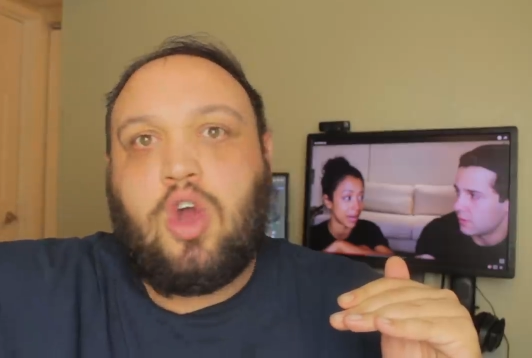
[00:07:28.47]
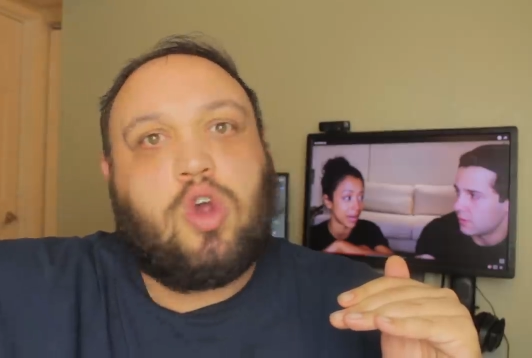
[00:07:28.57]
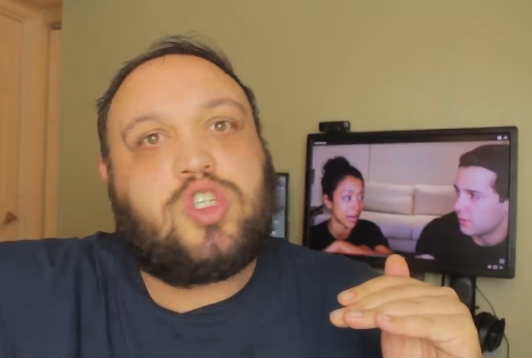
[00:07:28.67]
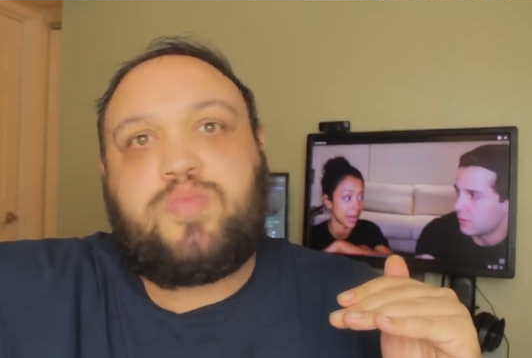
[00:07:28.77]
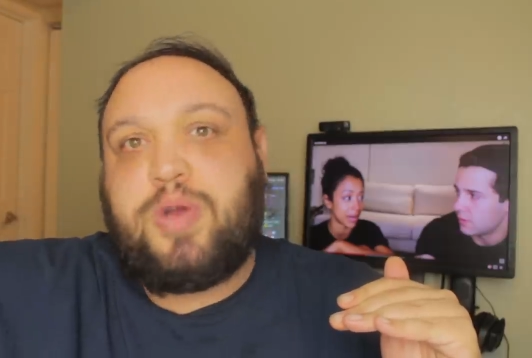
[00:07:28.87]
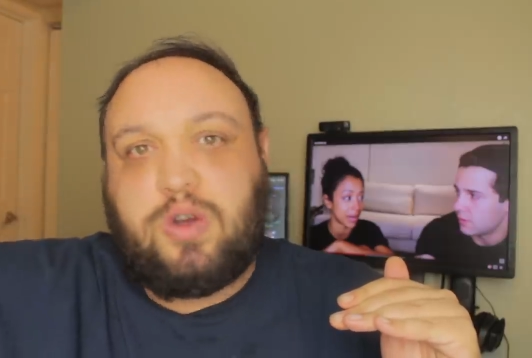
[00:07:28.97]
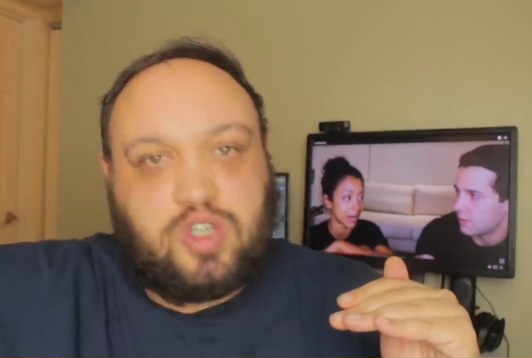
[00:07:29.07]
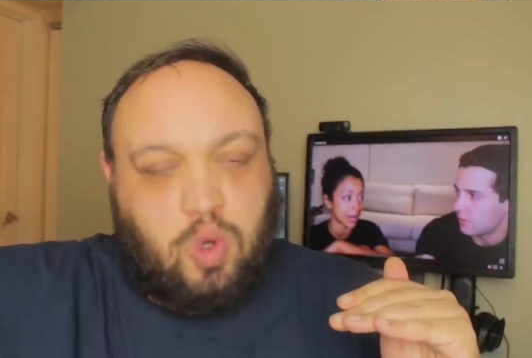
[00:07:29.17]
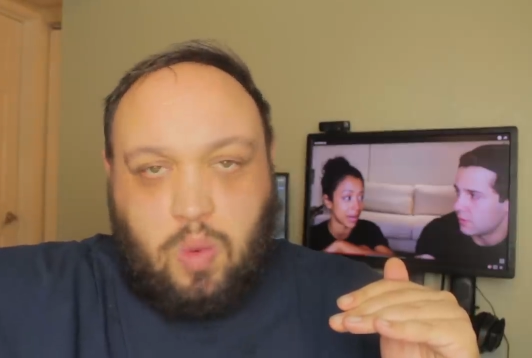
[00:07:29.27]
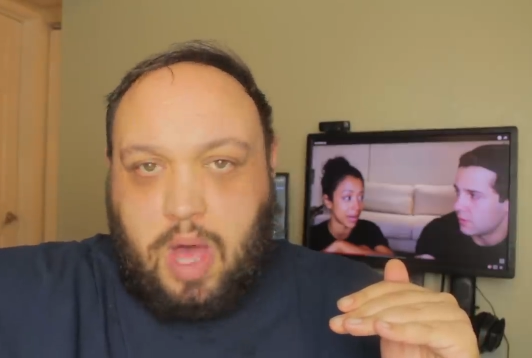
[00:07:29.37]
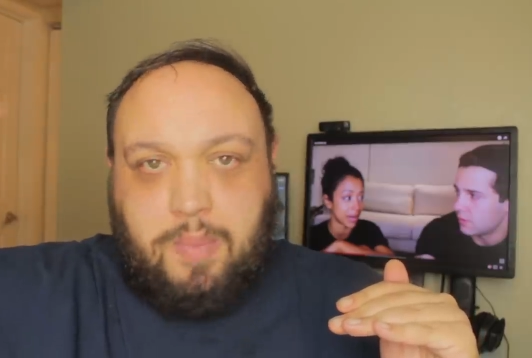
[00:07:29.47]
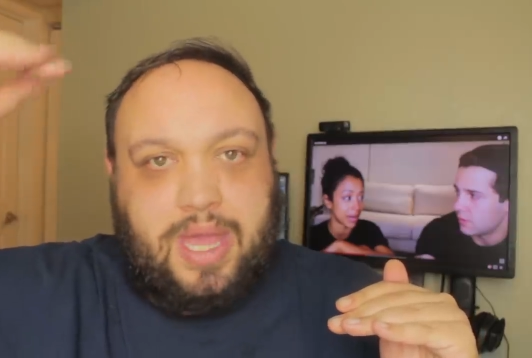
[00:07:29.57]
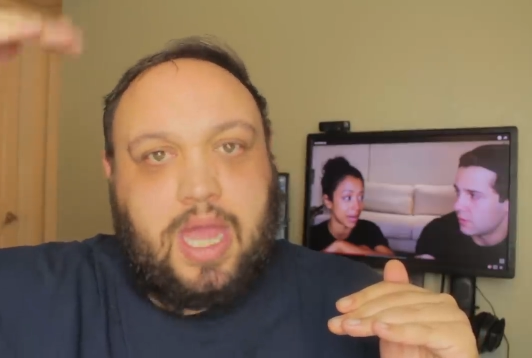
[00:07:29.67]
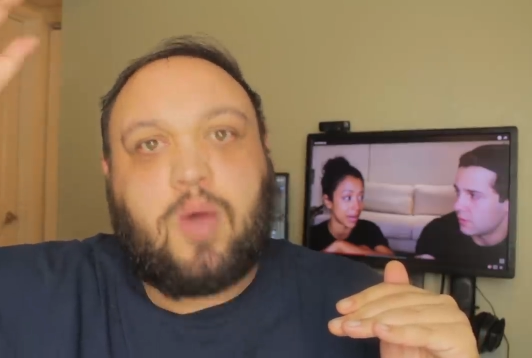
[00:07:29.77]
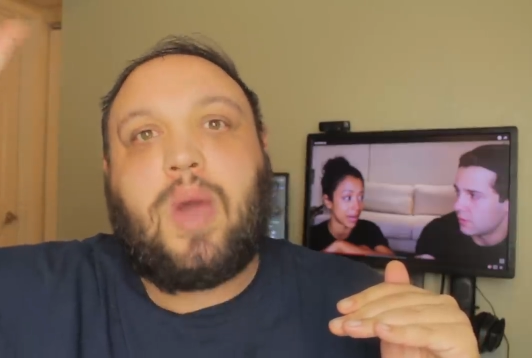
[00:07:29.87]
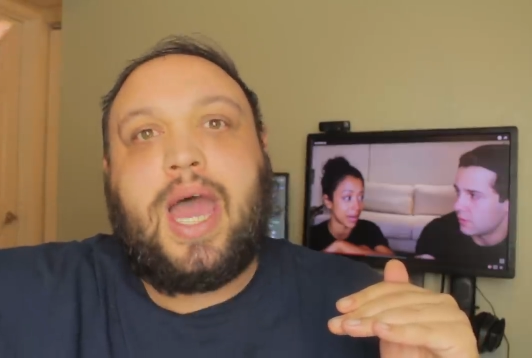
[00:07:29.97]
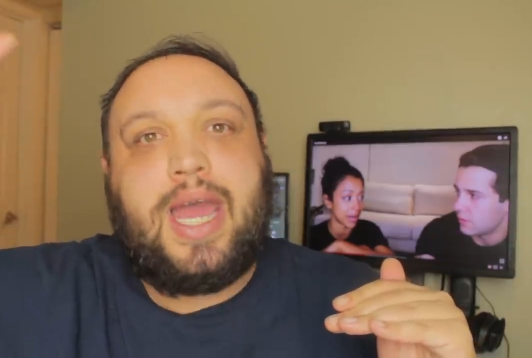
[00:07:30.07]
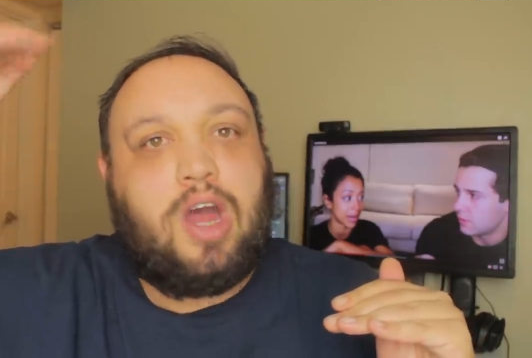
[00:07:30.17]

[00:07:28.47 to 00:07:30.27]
Speaker 1: her spiritual well-being, right?